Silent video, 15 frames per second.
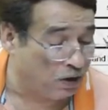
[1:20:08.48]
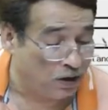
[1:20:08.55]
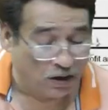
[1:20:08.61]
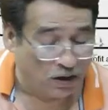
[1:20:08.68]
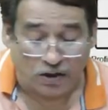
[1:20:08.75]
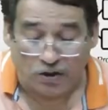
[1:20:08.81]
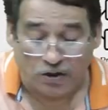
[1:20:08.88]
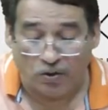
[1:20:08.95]

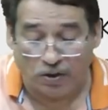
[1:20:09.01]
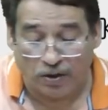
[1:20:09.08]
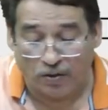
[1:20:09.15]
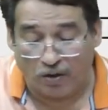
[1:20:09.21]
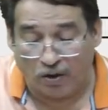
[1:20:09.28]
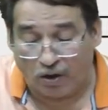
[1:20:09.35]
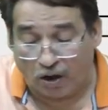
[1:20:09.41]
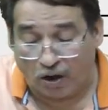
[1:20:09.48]
You
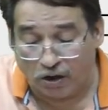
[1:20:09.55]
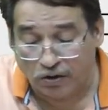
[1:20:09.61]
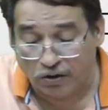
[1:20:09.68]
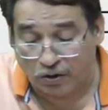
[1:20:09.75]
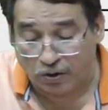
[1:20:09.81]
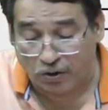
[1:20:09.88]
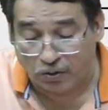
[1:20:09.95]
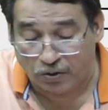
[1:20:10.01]
also
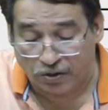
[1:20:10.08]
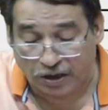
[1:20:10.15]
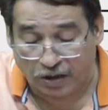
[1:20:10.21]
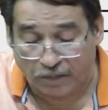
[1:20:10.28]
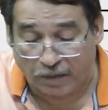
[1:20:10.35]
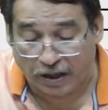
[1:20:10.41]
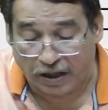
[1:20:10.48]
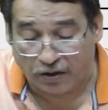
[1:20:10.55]
do check
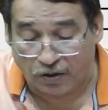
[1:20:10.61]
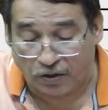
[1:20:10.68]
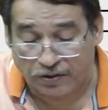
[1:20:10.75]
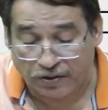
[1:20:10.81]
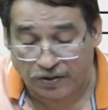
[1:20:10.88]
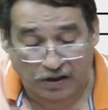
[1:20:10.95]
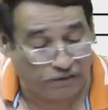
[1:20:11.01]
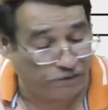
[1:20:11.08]
by
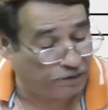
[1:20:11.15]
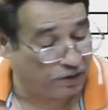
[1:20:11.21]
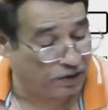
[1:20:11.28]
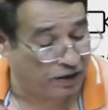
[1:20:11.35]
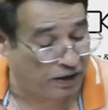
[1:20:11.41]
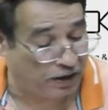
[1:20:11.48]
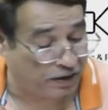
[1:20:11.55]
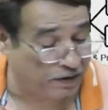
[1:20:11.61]
yourself,
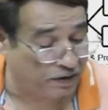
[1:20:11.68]
correct?